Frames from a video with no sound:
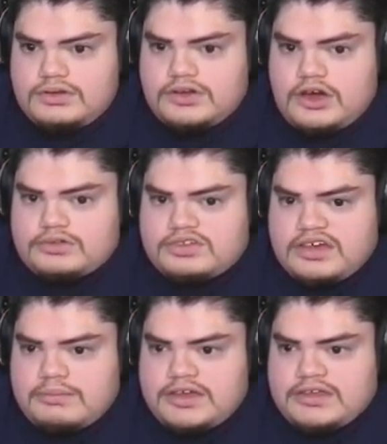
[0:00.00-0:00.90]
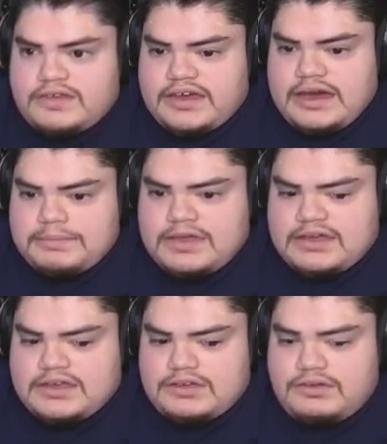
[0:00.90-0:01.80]
Go, Tim. Into the gap.
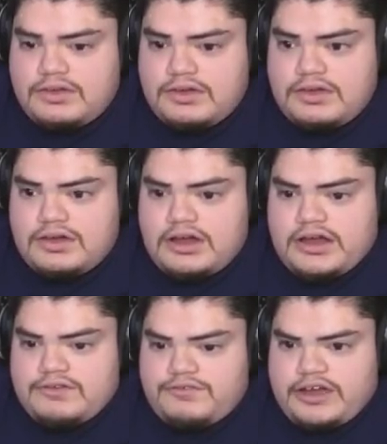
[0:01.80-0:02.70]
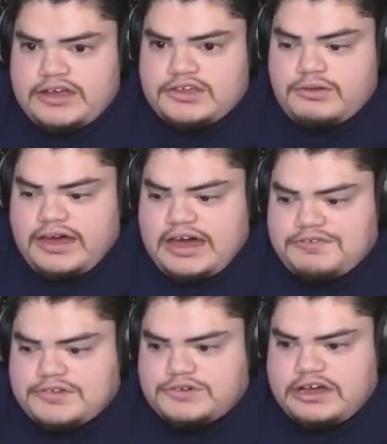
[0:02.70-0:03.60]
Thank you. All right, Frank. You have
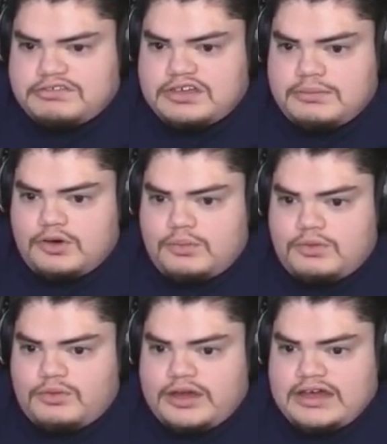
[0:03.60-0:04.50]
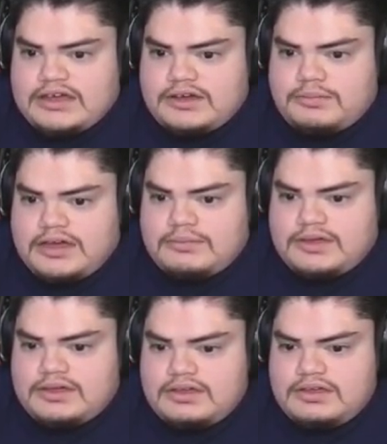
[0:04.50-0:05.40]
to drive Tim home right here, baby.